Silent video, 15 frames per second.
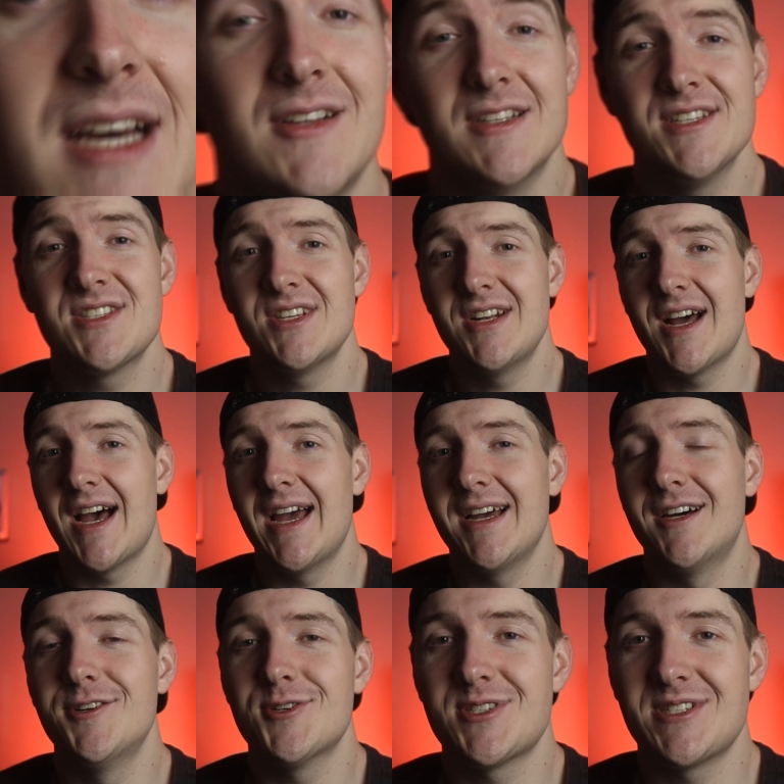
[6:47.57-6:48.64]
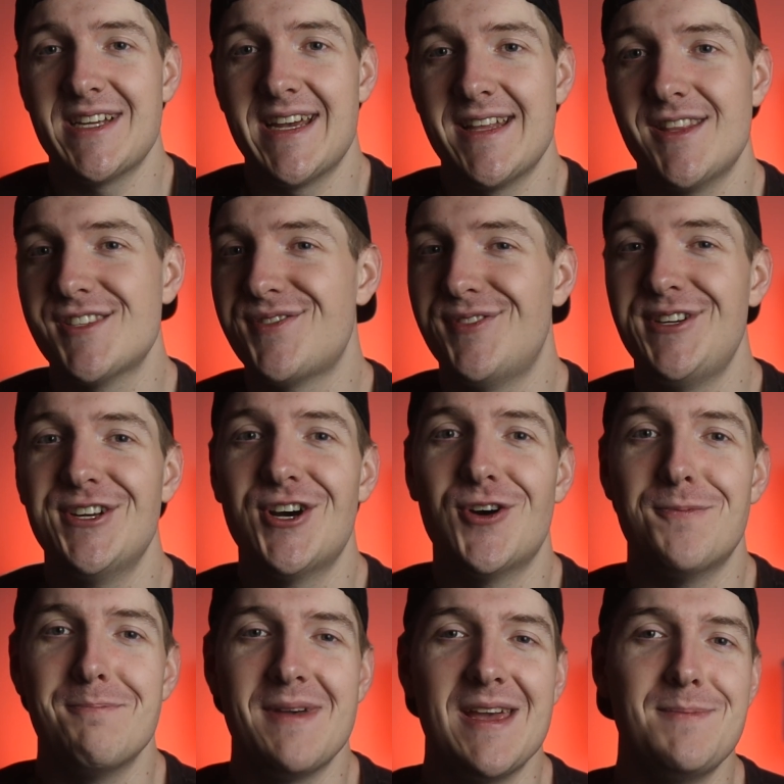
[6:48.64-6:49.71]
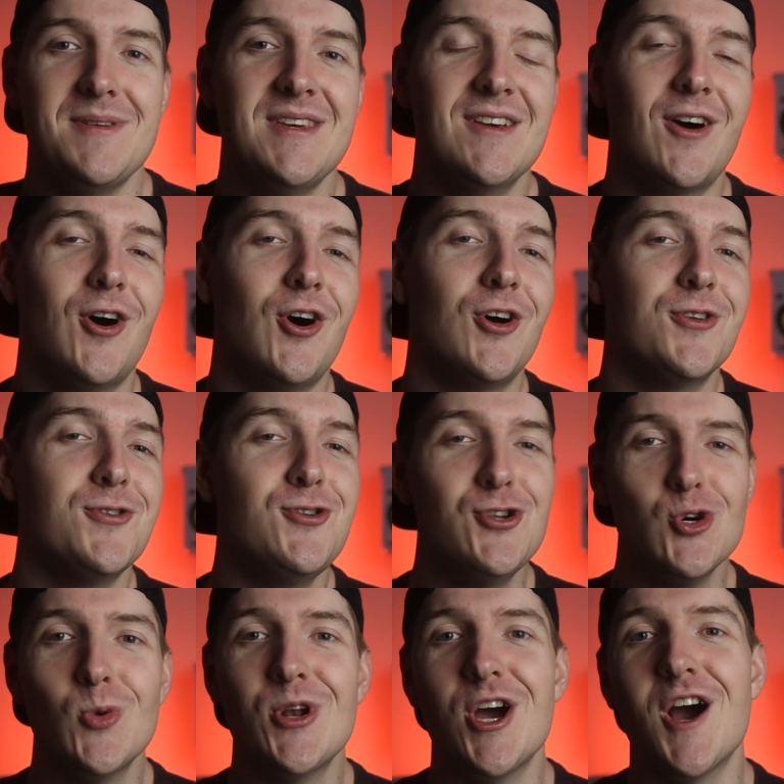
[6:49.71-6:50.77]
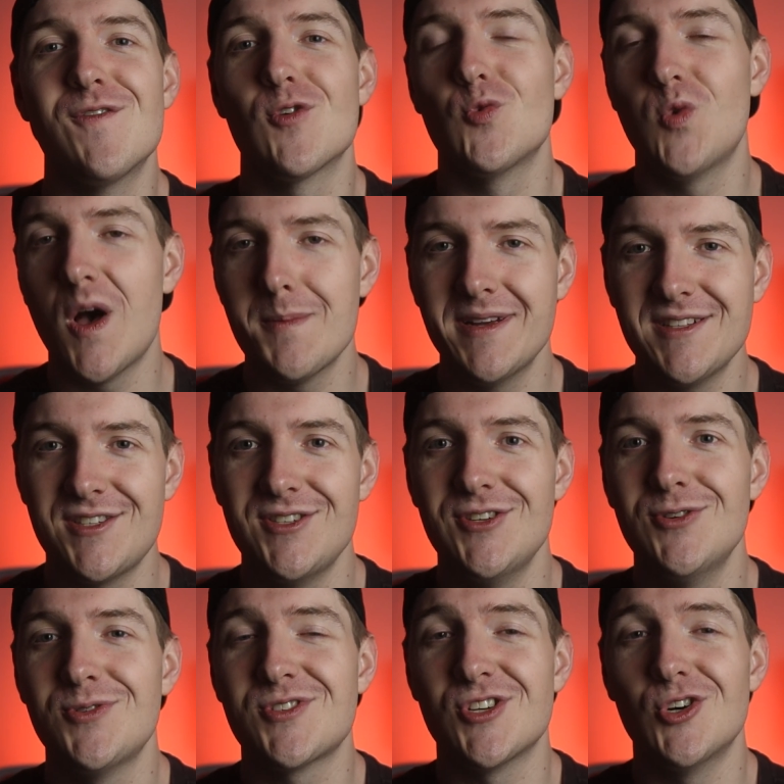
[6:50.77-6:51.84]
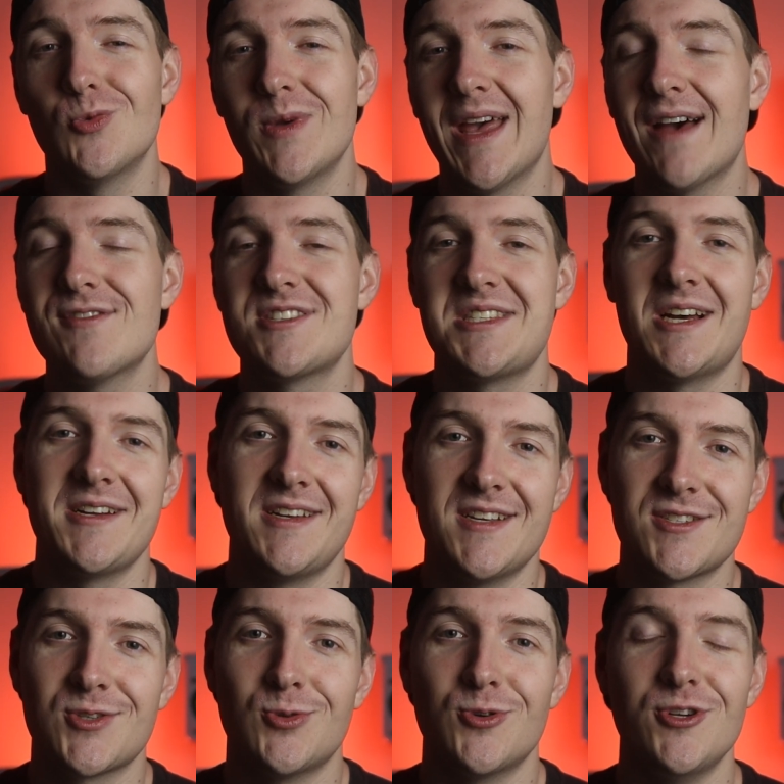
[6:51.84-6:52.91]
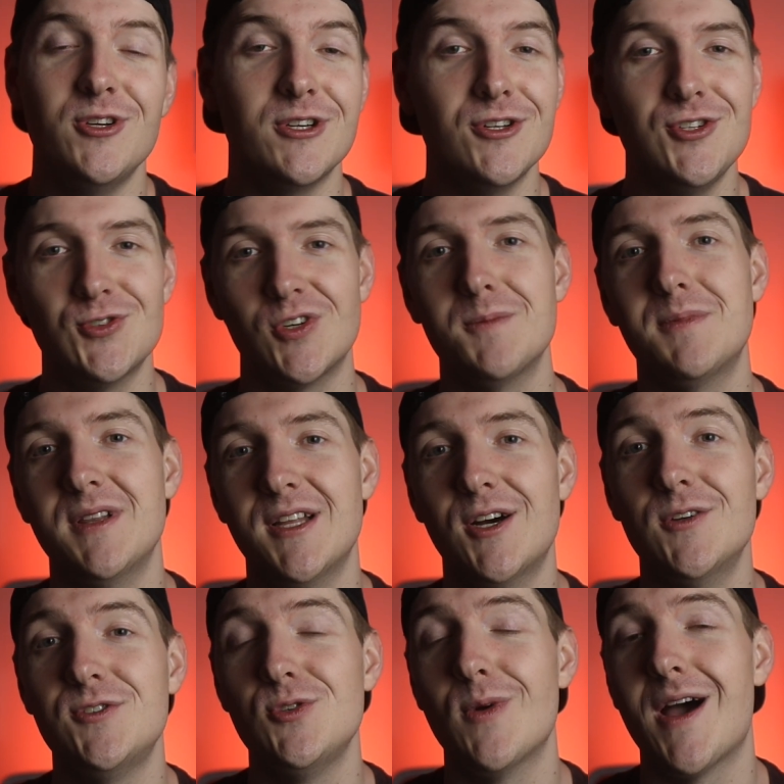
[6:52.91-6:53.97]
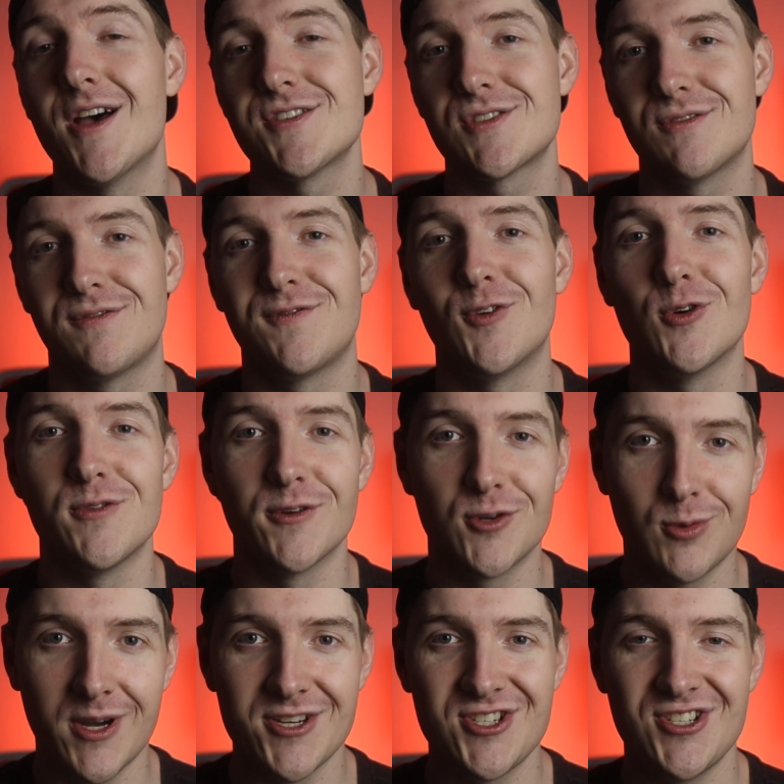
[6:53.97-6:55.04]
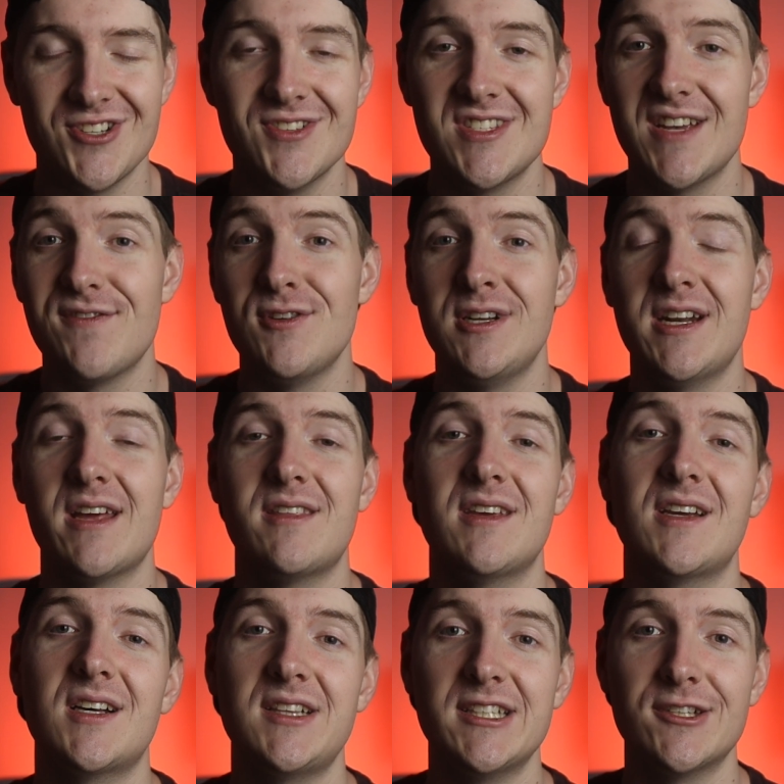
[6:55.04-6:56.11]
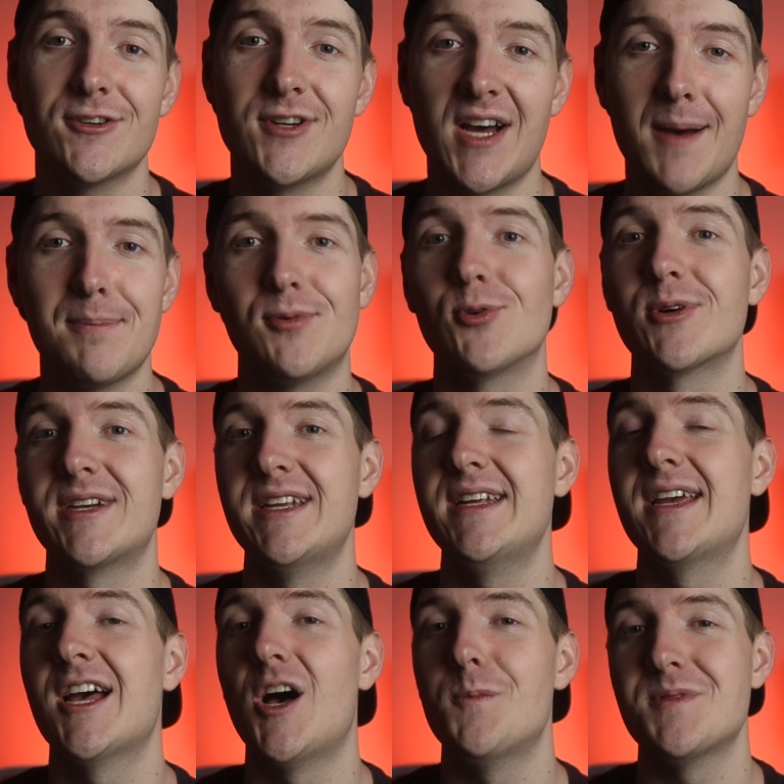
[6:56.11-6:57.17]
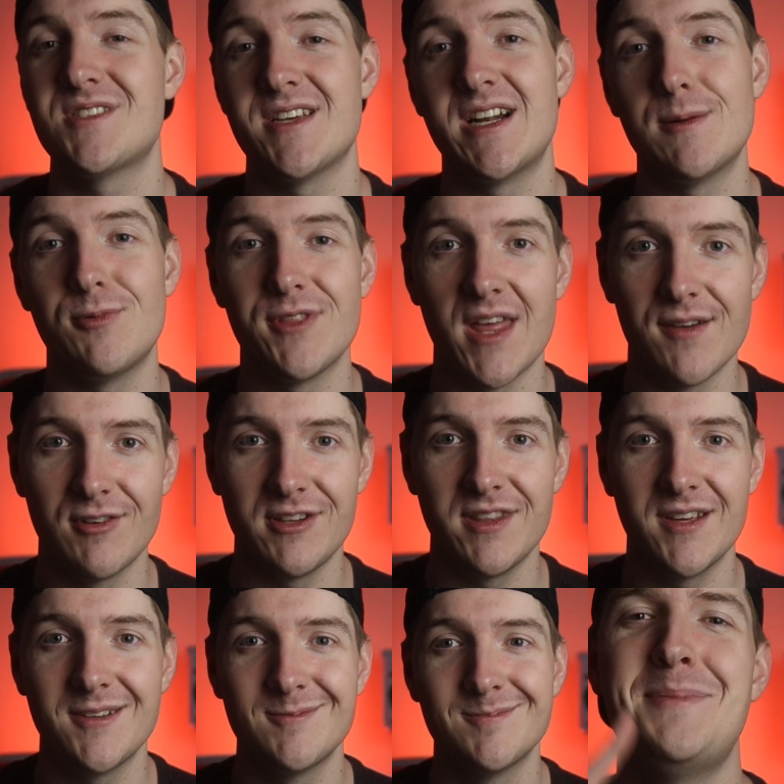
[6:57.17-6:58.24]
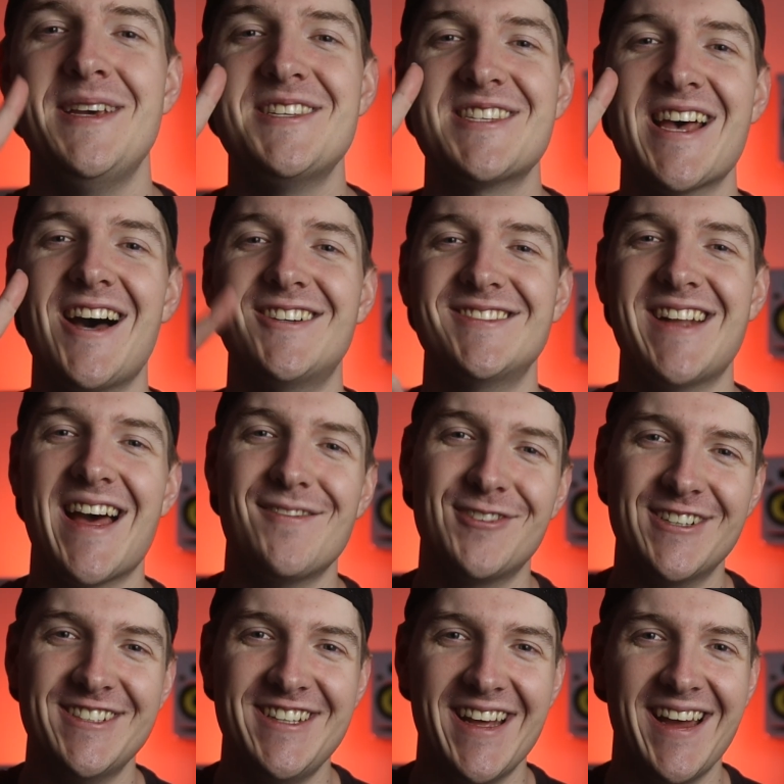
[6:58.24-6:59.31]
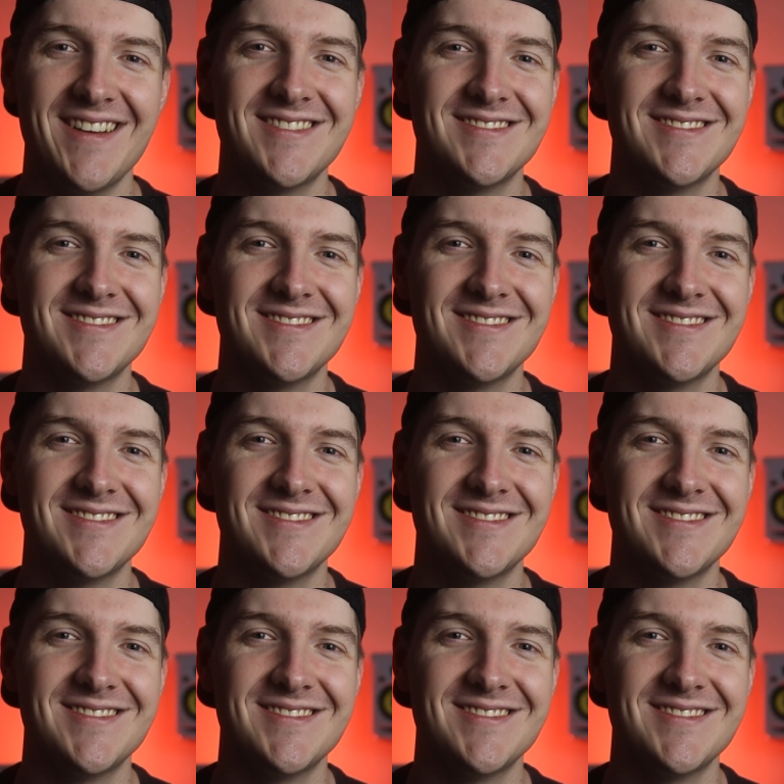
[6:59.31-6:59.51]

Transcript: Now listen, I understand this video may be all new and overwhelming to you, so we have a Soundee Discord you can join below to ask further questions if you need anything cleared up or getting help set up with everything. Peace out, have a good day.